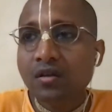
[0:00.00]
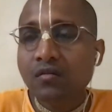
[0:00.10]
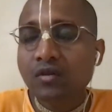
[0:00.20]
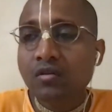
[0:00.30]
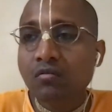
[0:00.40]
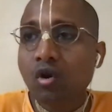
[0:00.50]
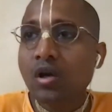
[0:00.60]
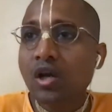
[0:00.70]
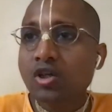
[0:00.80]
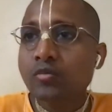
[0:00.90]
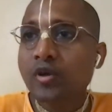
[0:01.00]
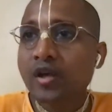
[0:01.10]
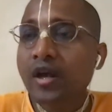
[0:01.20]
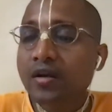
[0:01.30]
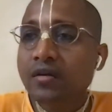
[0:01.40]
with what Lakshmi
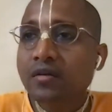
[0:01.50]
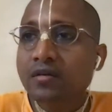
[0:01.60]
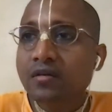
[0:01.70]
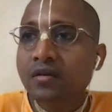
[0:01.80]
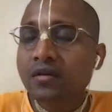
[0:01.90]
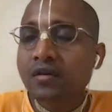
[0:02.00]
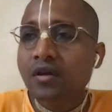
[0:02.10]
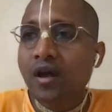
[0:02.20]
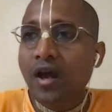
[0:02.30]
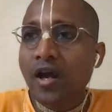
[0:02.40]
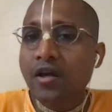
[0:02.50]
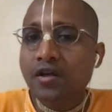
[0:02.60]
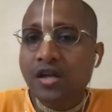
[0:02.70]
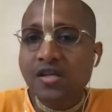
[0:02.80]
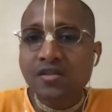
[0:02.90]
did, and
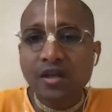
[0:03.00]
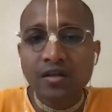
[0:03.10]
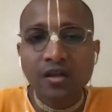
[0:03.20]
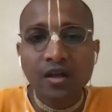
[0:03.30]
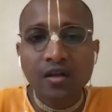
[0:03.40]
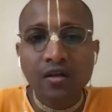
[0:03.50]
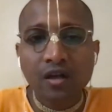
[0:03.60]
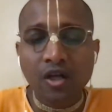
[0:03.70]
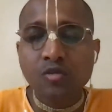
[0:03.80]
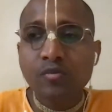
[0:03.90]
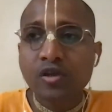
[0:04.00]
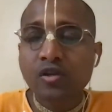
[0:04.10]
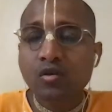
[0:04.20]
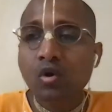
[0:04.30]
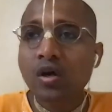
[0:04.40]
he said that Lakshmi,
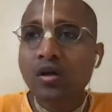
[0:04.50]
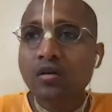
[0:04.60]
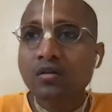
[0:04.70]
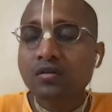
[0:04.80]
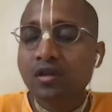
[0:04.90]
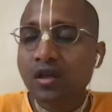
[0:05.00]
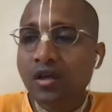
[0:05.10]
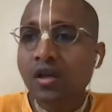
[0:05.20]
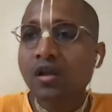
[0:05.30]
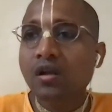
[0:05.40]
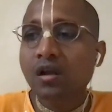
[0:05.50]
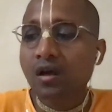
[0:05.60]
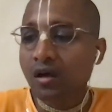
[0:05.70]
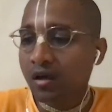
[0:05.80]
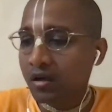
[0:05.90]
you are the
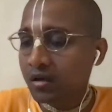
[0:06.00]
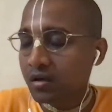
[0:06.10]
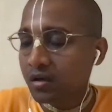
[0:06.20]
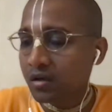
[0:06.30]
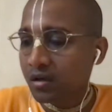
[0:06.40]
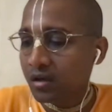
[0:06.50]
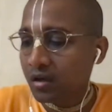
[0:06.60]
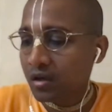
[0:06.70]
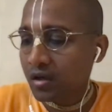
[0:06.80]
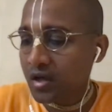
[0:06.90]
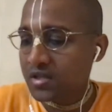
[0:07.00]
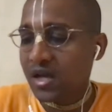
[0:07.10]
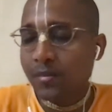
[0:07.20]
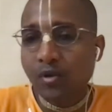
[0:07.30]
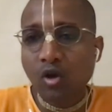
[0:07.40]
real
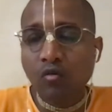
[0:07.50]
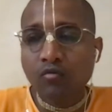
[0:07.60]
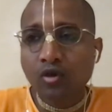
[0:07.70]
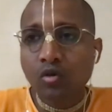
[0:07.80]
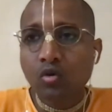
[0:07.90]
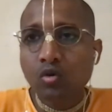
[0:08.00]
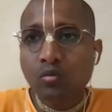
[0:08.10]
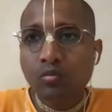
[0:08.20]
disciple of the Guru.